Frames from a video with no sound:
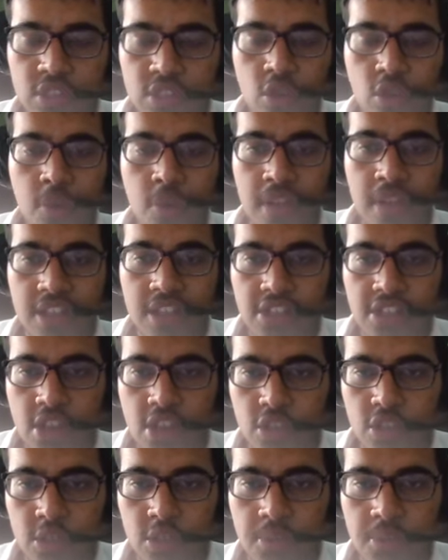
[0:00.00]
So I hope you guys did
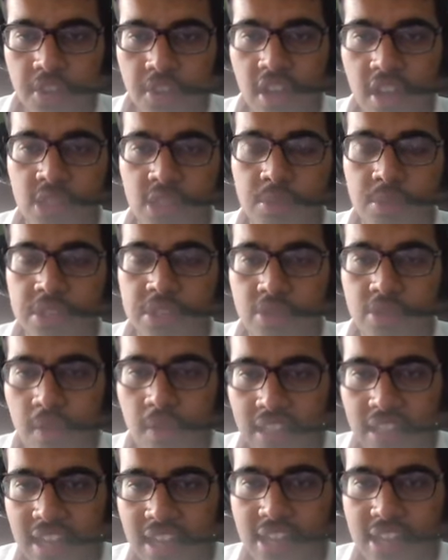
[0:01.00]
enjoy this video, guys. Please
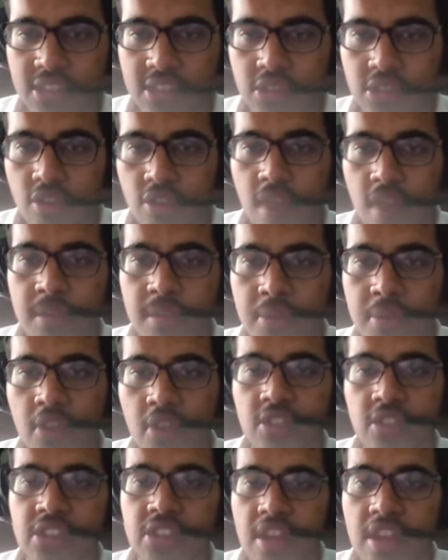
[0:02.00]
remember to like and subscribe. Let me know
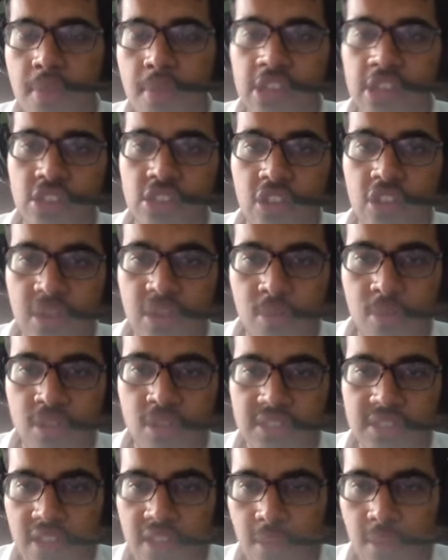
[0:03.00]
if there's any major talking
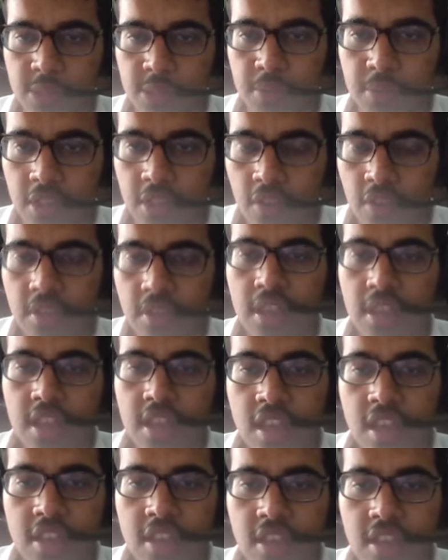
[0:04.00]
points in the comments below.
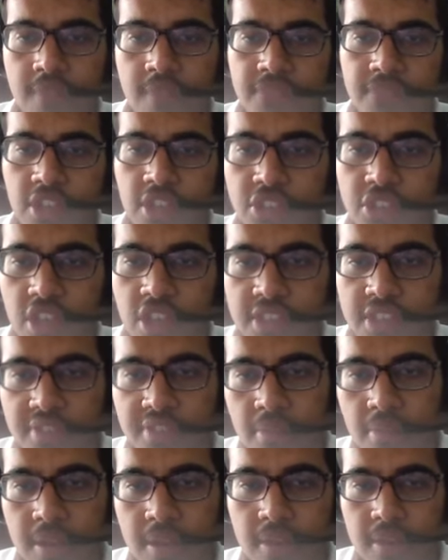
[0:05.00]
And yeah, I'll see you guys
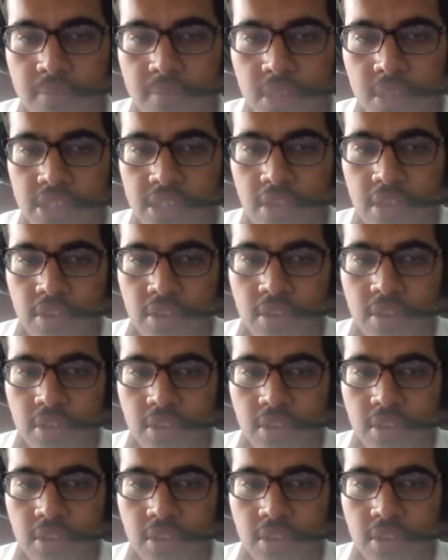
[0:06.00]
later, man. Peace out.